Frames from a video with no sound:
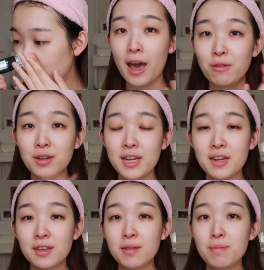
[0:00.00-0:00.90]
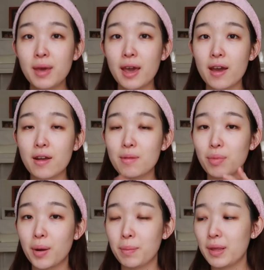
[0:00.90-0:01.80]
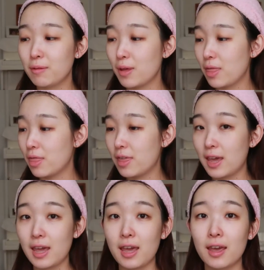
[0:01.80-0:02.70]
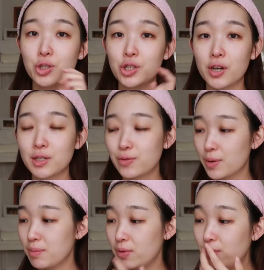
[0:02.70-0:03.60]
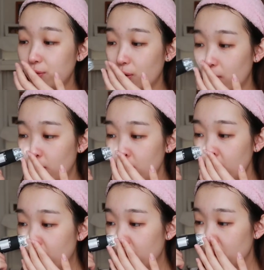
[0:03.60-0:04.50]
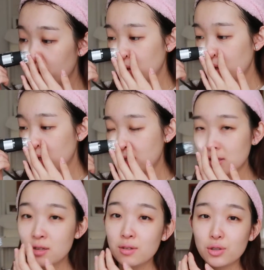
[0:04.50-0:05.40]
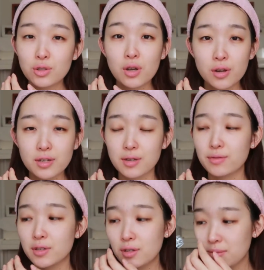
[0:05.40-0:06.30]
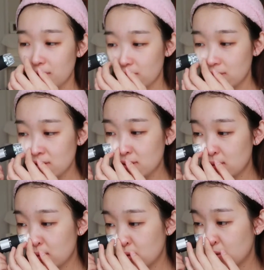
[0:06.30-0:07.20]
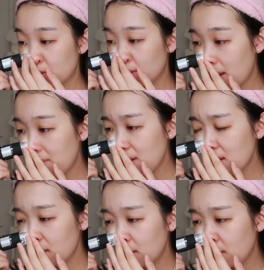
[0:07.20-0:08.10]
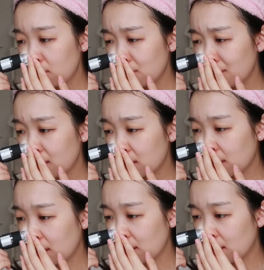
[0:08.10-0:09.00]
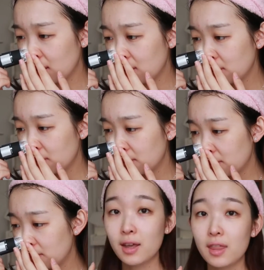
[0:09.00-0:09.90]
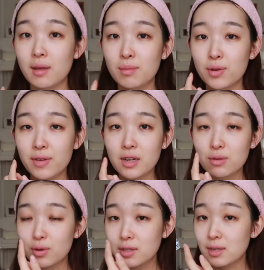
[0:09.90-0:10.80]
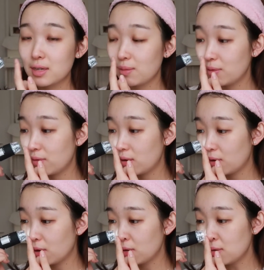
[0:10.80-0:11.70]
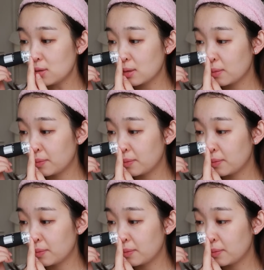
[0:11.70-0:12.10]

I would need to compare it properly with the shots from before. It doesn't look too different, to be honest. Maybe a little bit cleaner. Then moving towards the tip of the nose.